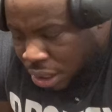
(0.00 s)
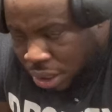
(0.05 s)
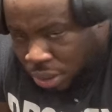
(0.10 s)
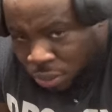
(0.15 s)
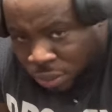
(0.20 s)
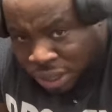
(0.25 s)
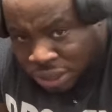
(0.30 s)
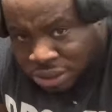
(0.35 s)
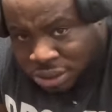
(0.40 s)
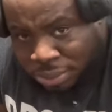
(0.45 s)
and
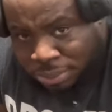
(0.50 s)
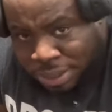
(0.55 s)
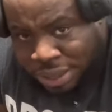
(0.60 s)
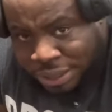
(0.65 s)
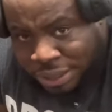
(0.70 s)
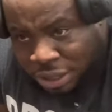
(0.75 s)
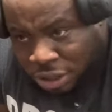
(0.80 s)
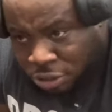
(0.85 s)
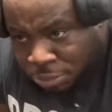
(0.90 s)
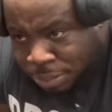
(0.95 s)
watch
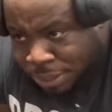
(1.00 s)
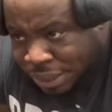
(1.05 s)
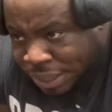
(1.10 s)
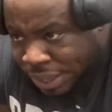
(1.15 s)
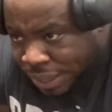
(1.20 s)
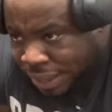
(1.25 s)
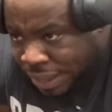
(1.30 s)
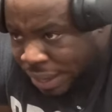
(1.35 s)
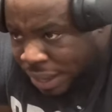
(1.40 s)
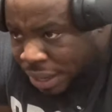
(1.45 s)
somebody else be
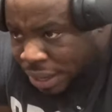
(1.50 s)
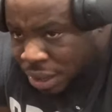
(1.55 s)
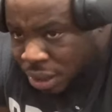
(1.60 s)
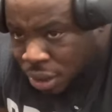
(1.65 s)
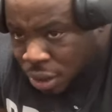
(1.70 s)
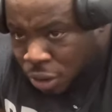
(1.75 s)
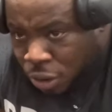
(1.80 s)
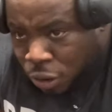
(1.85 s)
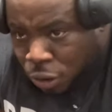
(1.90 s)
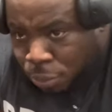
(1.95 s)
that guy
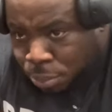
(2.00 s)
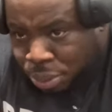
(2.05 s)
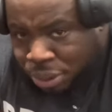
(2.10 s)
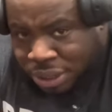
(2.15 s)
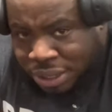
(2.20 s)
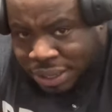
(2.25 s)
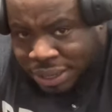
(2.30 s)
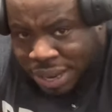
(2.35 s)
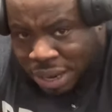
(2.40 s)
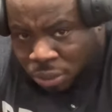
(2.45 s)
who put
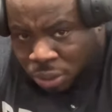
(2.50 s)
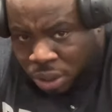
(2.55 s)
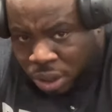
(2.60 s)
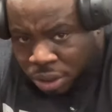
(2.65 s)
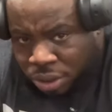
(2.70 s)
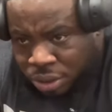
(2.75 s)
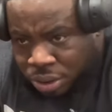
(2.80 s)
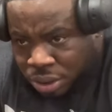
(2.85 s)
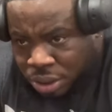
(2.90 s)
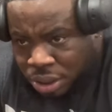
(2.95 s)
in their work
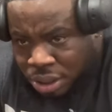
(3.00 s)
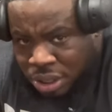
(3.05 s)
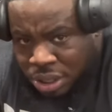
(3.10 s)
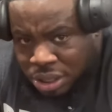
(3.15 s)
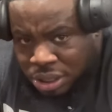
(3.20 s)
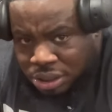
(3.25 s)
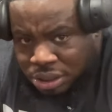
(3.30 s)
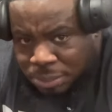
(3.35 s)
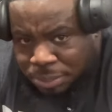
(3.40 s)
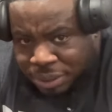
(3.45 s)

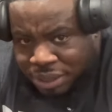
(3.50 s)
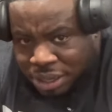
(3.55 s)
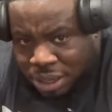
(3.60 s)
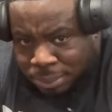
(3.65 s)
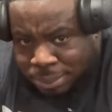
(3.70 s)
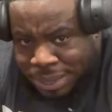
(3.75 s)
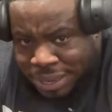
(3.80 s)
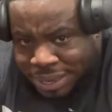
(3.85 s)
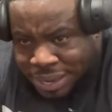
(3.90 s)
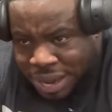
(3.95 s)
to
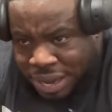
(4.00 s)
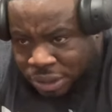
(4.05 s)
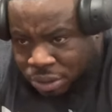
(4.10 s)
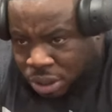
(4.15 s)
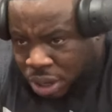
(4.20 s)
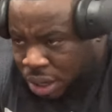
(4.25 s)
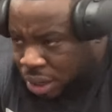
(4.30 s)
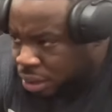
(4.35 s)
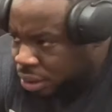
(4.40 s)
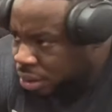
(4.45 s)
become that guy, you
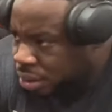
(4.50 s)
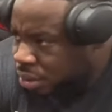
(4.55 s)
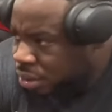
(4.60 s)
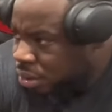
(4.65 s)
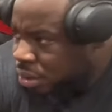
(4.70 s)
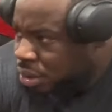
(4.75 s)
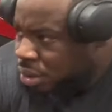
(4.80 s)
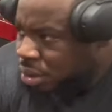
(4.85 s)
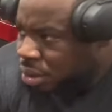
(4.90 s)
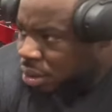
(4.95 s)
heard?
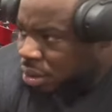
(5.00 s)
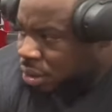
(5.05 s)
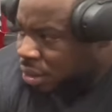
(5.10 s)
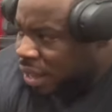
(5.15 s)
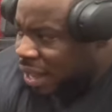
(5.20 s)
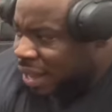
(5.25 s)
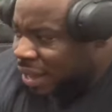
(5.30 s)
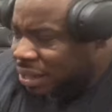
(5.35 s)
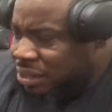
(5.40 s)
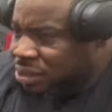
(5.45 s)

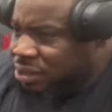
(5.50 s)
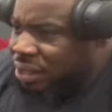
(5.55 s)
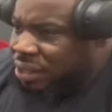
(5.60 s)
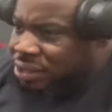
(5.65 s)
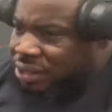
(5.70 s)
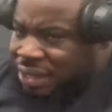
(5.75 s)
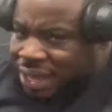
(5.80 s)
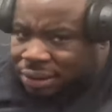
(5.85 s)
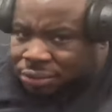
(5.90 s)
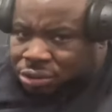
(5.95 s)
Hey,
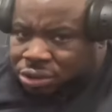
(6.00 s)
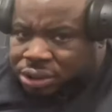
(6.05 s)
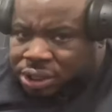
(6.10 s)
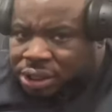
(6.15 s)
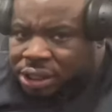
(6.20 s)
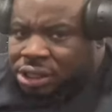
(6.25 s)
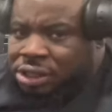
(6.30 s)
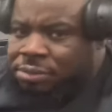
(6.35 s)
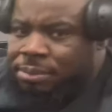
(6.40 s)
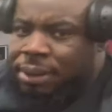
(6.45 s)
it's levels to
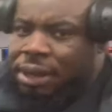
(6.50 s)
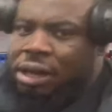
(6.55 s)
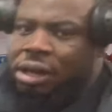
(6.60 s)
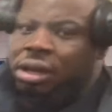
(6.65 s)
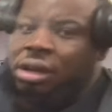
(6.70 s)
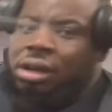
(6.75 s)
this, man.